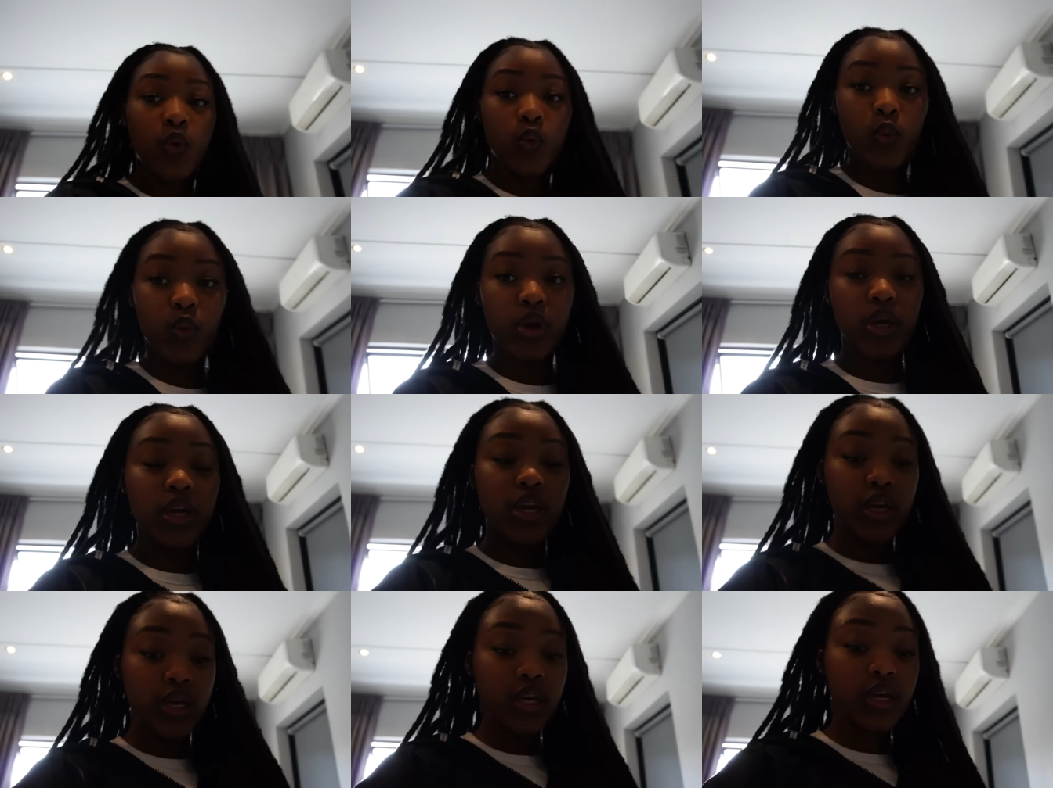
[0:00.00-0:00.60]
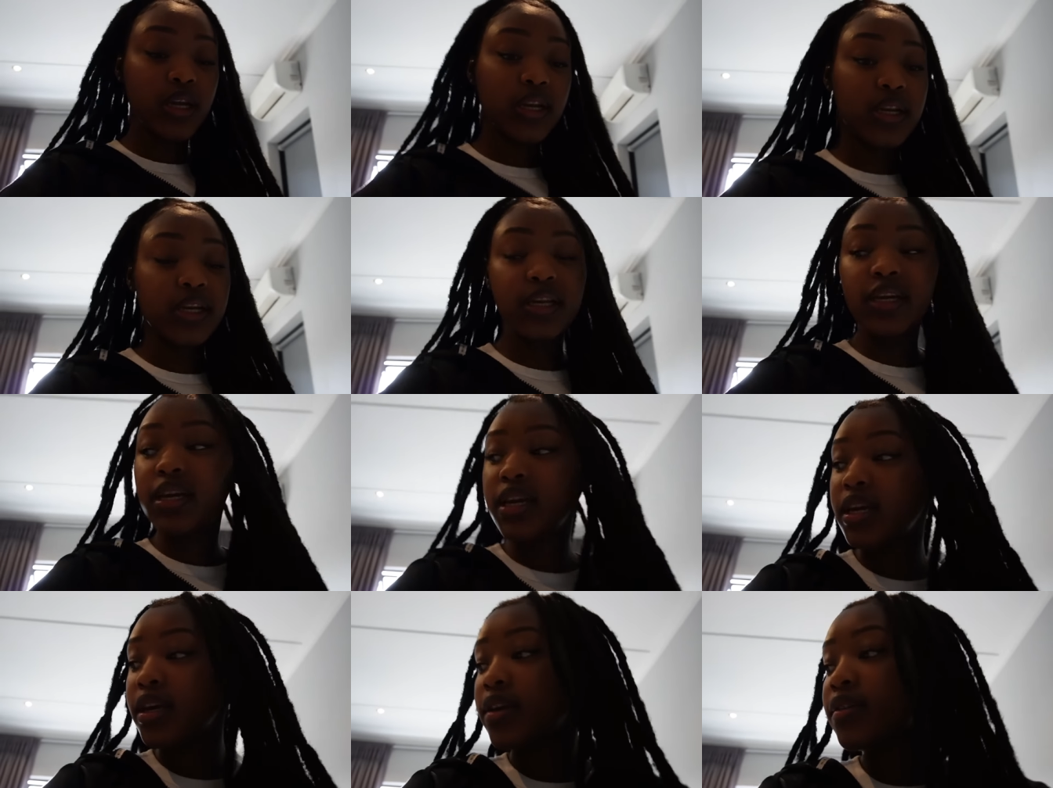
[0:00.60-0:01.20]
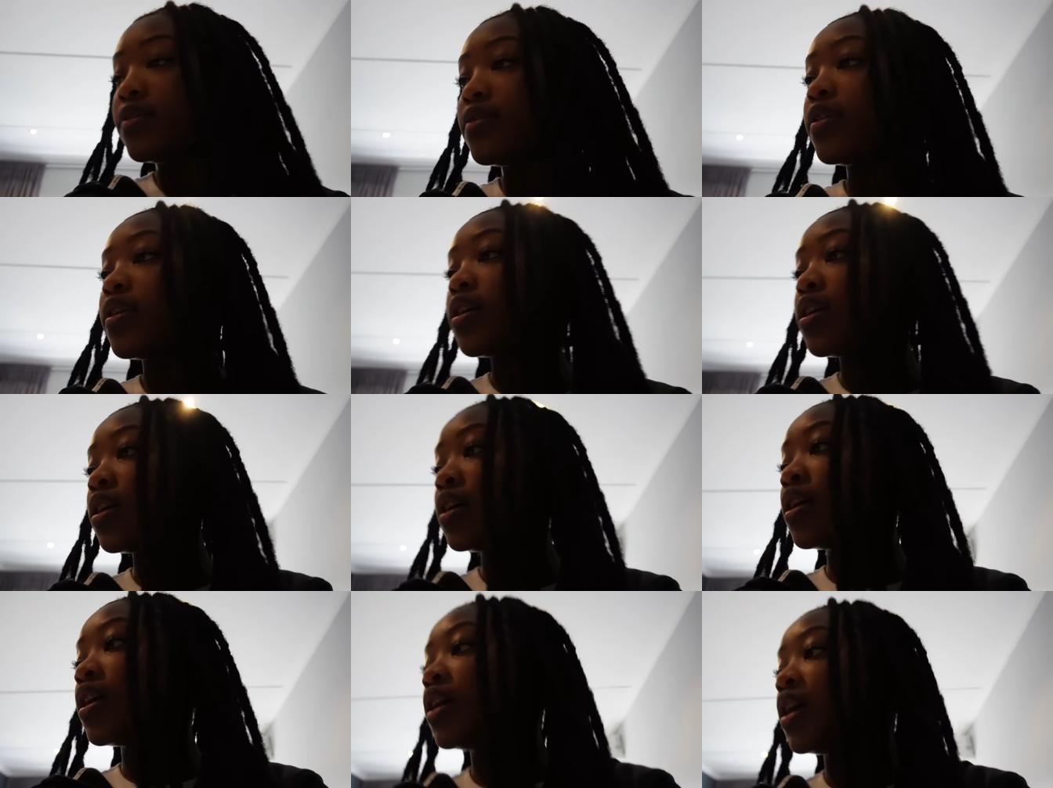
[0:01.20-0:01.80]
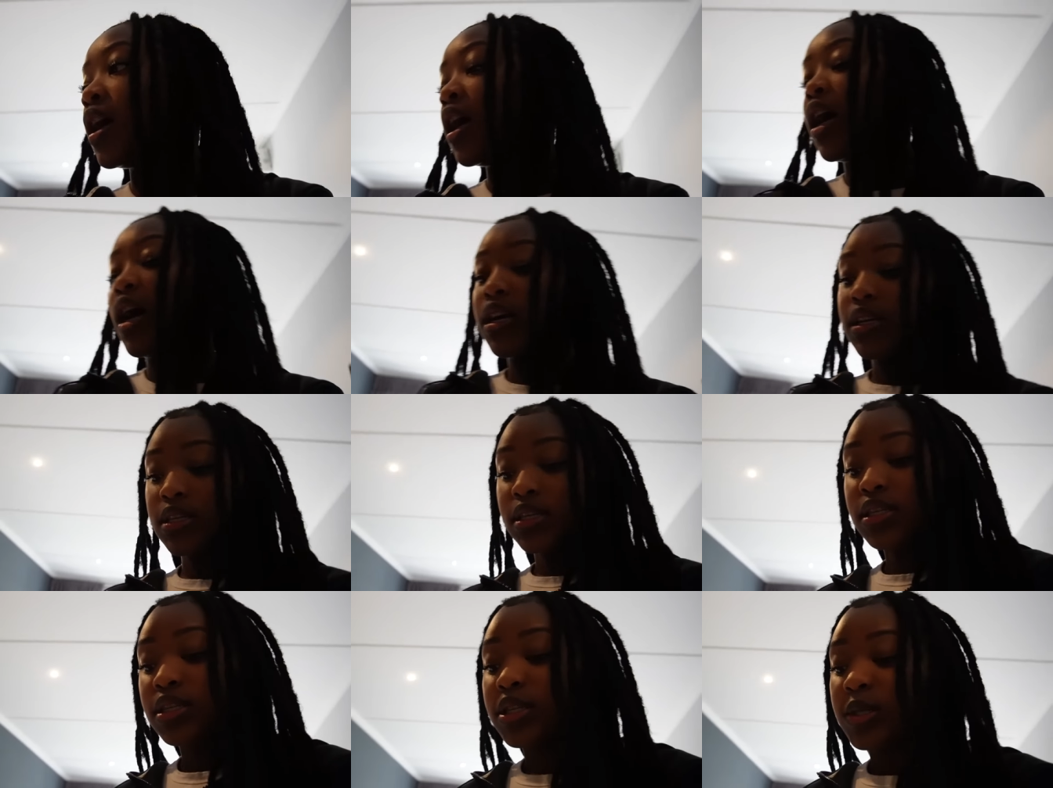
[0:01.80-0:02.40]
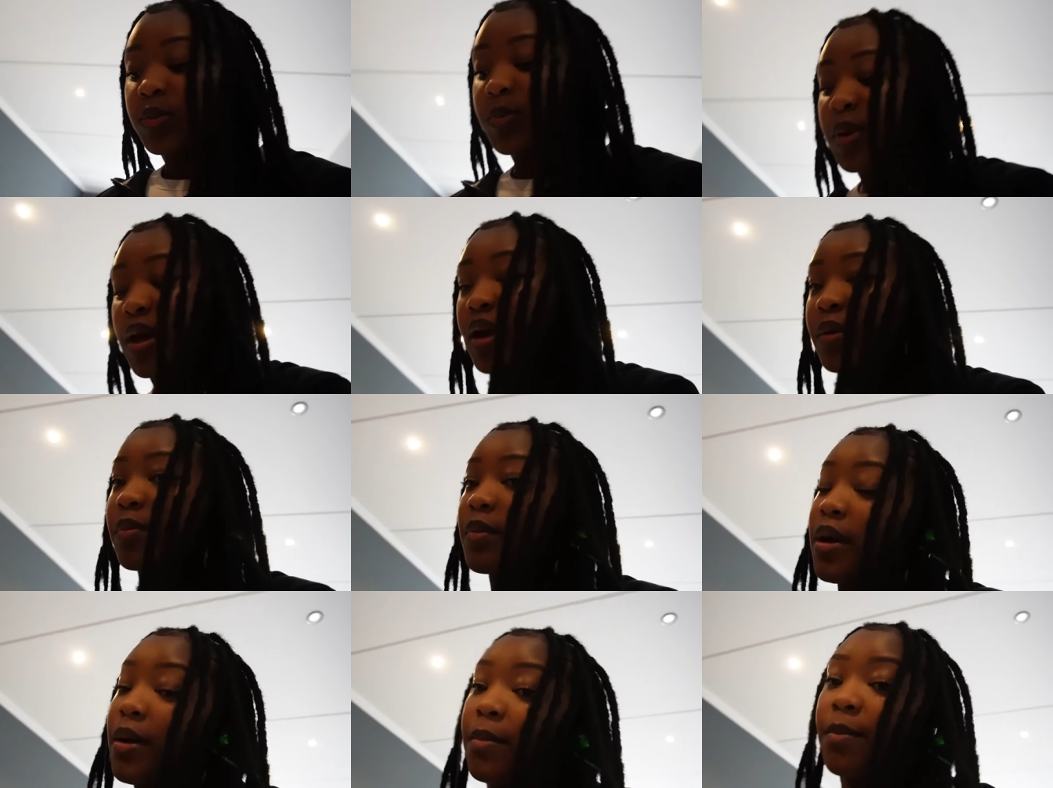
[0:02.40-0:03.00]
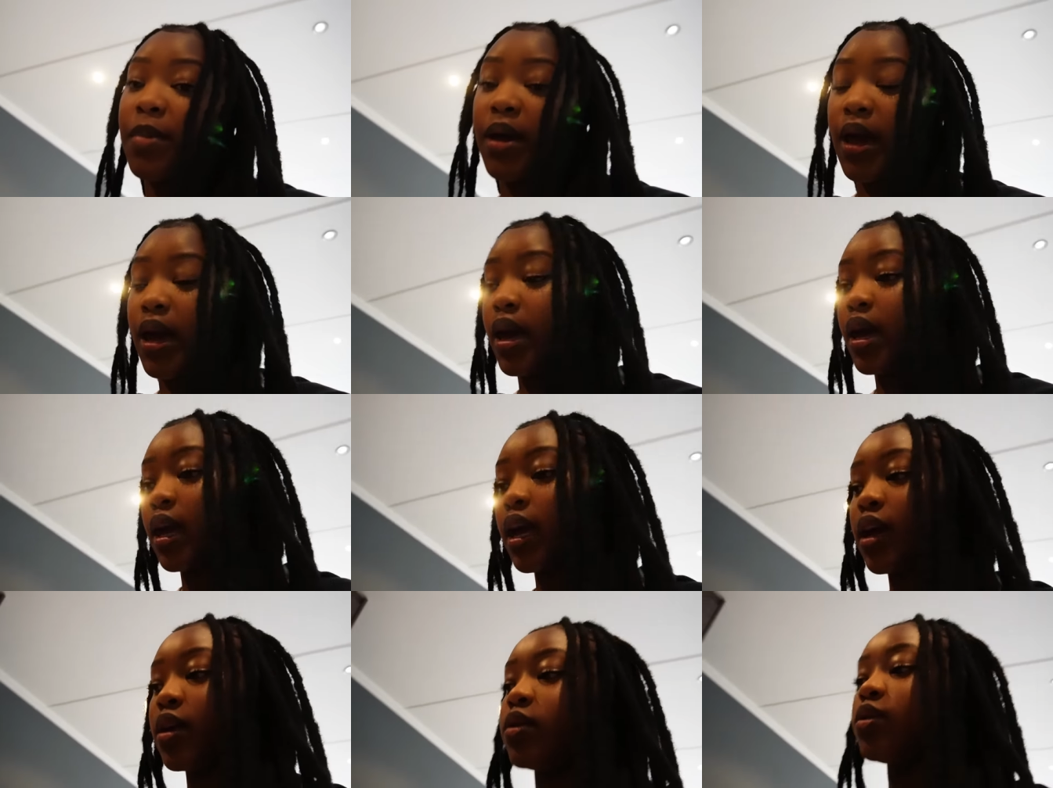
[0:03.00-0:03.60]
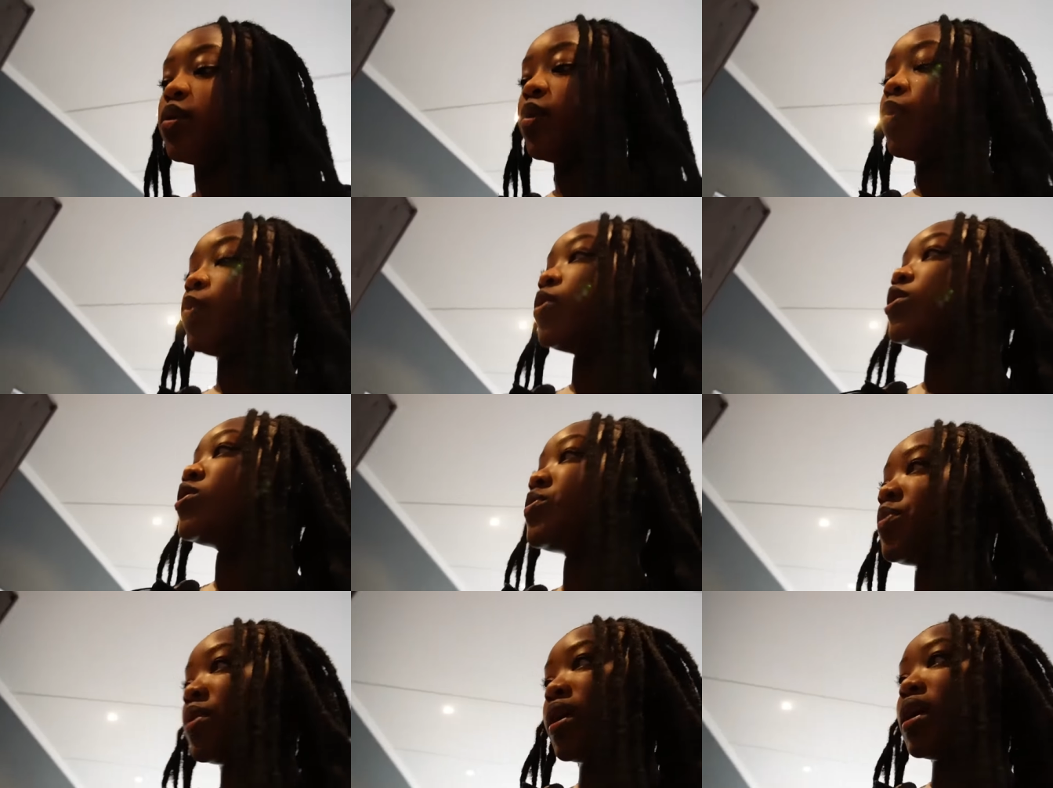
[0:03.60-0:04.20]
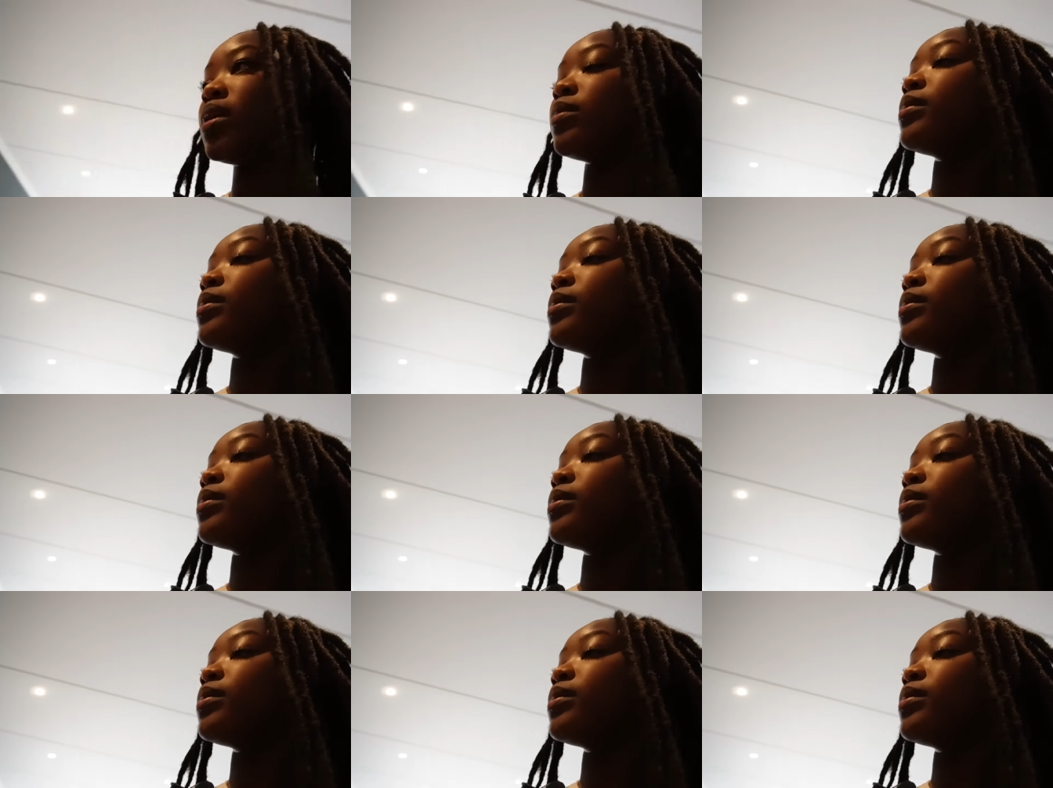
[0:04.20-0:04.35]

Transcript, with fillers: we leave I just need to pack my bag I don't know which bag